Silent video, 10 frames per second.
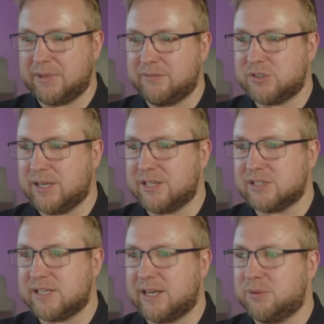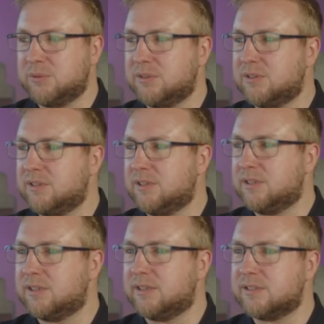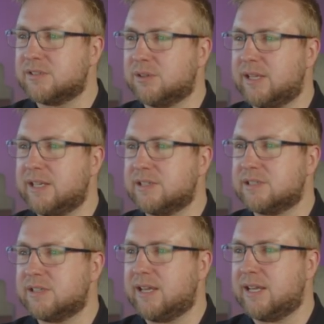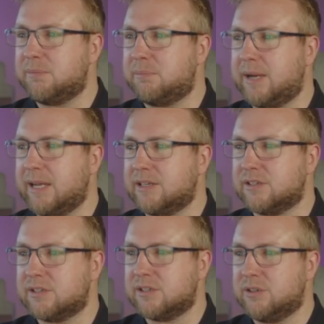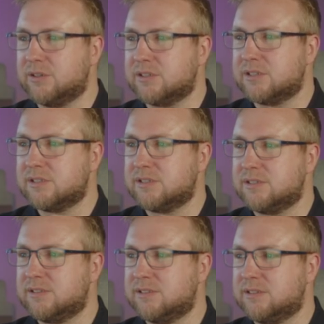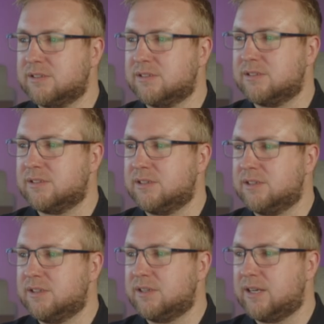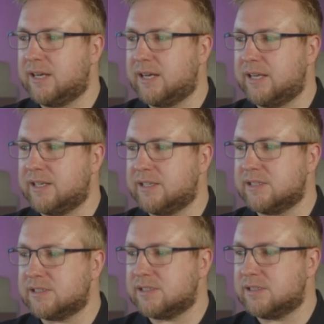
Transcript: have changed now. So let's head back to the docs and